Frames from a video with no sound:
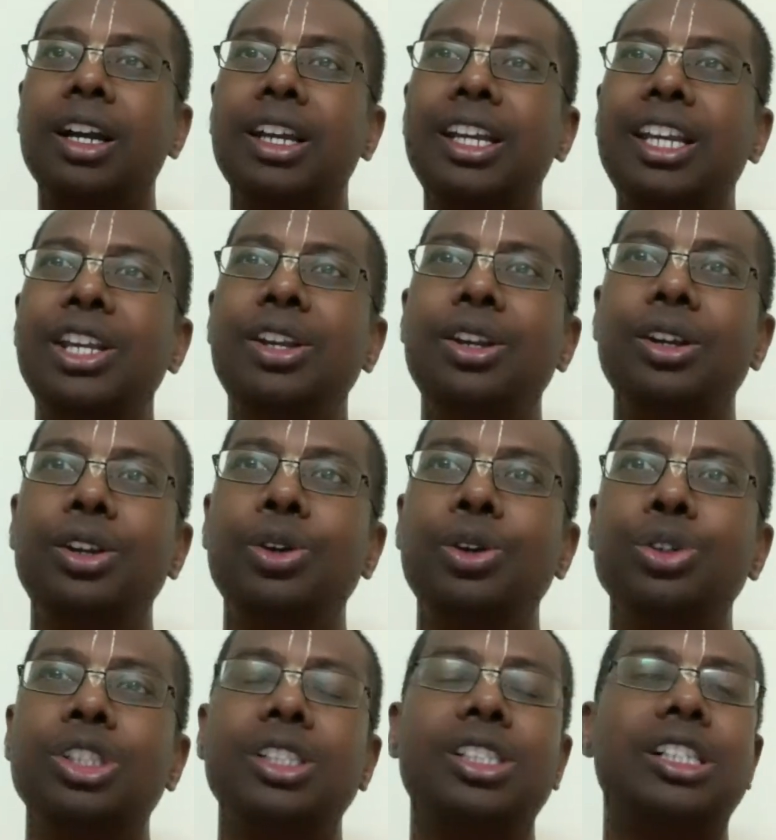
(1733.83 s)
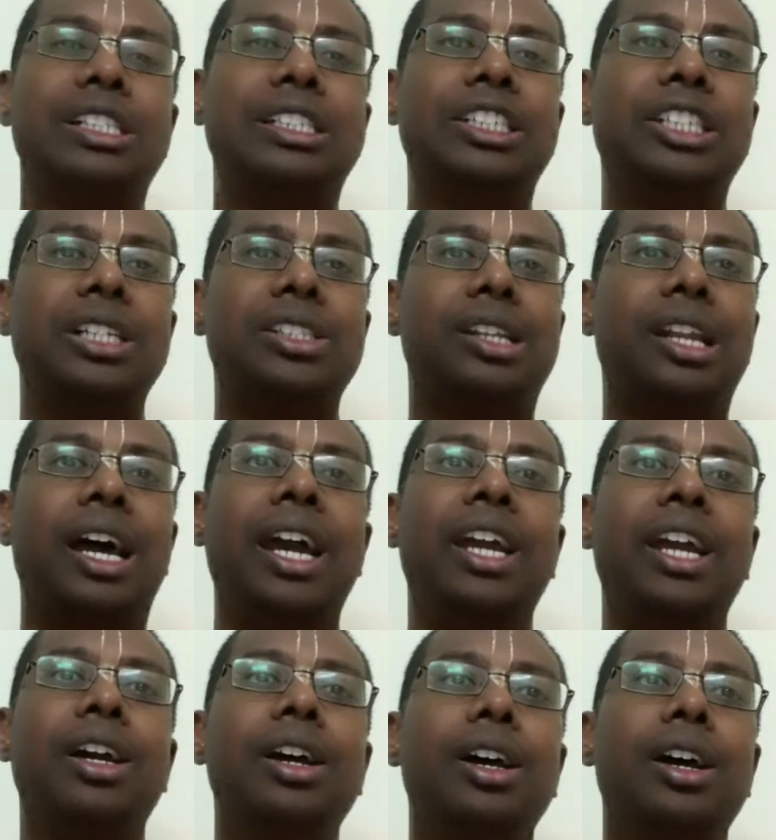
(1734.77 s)
he uses it just
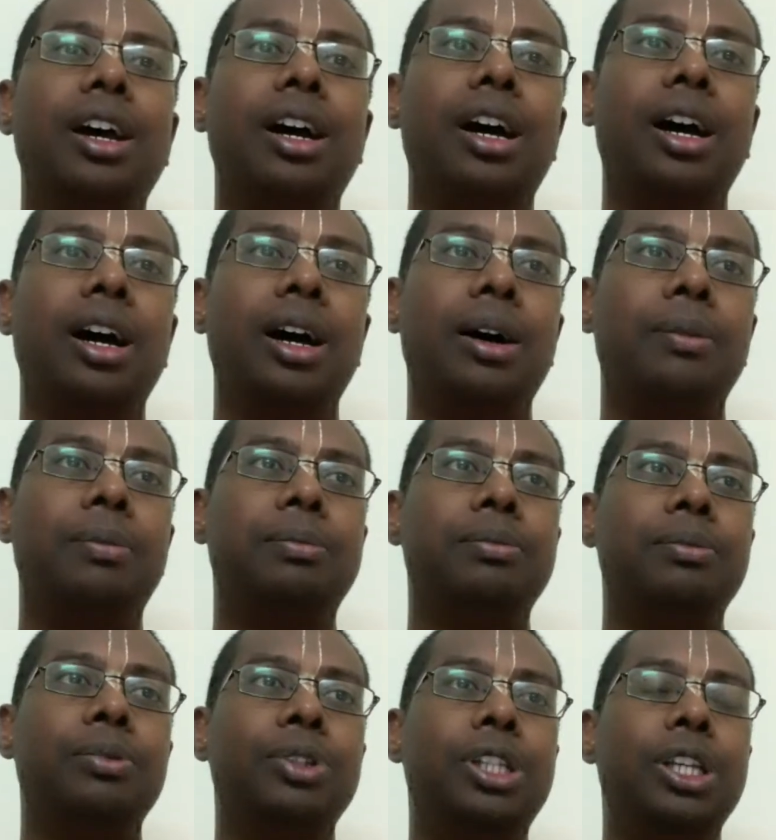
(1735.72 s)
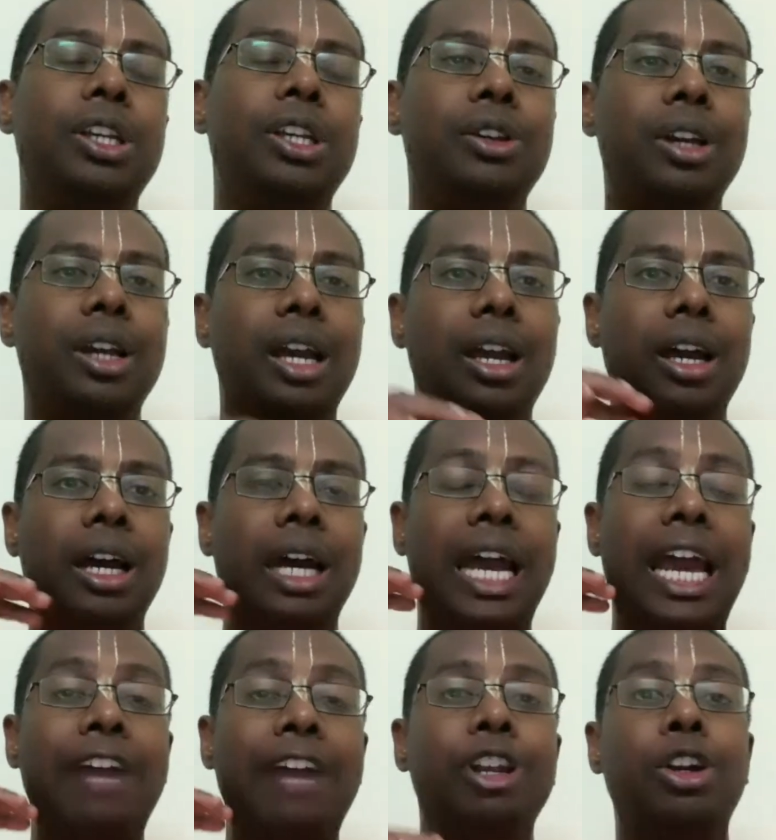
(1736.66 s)
like the
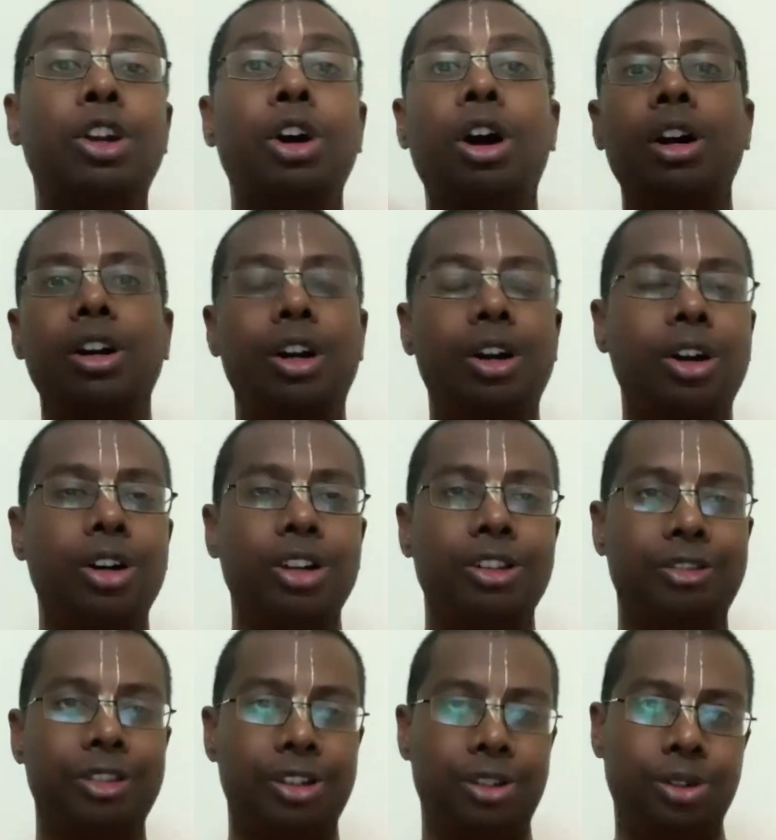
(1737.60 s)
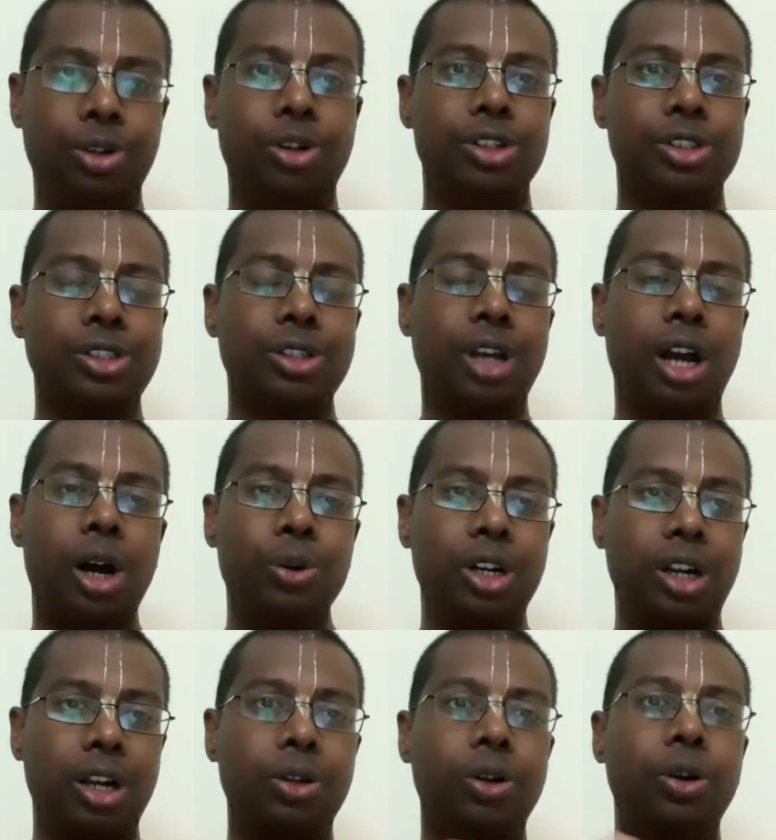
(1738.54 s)
heavy tornado, if it goes,
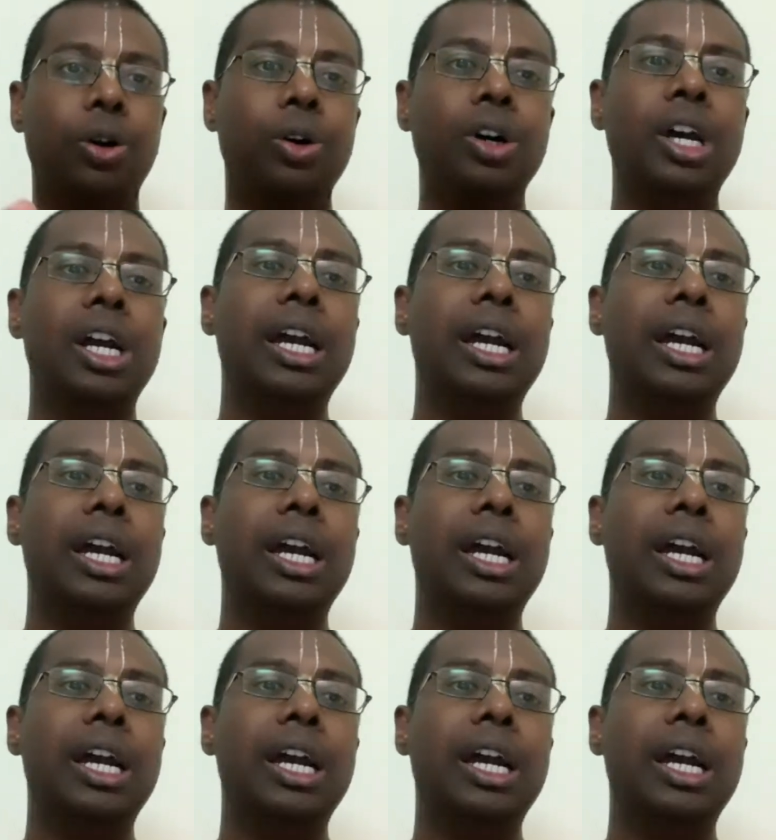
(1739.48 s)
how it will go.